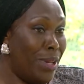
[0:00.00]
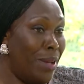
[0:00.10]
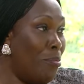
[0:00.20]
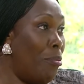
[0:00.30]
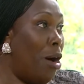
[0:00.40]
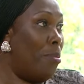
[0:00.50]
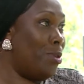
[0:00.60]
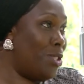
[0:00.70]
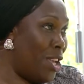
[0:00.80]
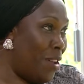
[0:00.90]
marble
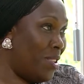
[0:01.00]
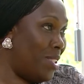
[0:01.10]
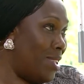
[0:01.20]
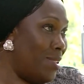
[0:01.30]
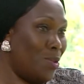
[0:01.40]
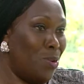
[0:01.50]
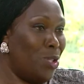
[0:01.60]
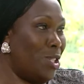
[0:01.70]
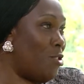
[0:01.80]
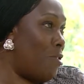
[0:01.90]
surfaces or
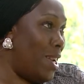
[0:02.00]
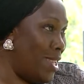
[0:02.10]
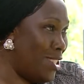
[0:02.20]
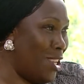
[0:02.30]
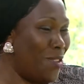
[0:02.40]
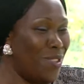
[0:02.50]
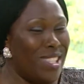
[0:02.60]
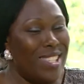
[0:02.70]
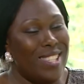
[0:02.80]
just granite surfaces,